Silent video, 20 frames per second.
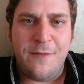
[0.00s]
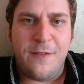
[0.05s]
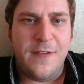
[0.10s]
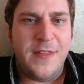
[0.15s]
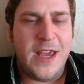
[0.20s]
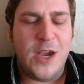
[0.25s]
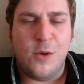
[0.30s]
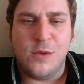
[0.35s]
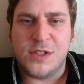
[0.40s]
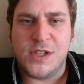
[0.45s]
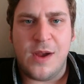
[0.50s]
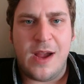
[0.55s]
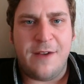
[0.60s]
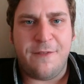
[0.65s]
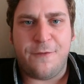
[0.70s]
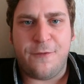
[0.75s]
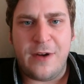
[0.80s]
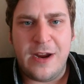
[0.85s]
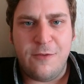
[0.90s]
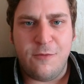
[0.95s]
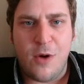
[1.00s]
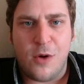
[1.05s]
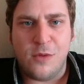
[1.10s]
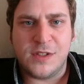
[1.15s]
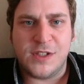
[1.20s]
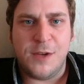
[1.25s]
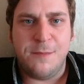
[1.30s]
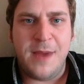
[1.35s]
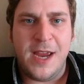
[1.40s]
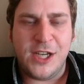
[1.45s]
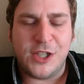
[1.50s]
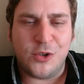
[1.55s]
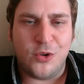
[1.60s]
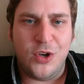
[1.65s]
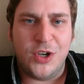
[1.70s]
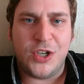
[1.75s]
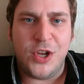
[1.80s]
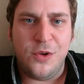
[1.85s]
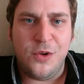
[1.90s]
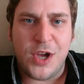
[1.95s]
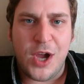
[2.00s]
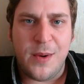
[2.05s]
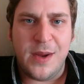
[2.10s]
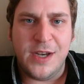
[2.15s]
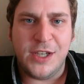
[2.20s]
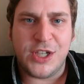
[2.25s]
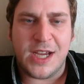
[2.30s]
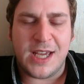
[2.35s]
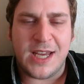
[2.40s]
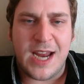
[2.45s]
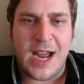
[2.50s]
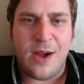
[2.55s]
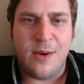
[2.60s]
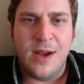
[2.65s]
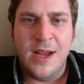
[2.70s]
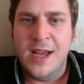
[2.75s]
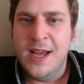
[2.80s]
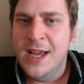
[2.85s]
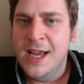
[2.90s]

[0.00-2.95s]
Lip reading: and they also have free rolls. So make sure you do go and check it out.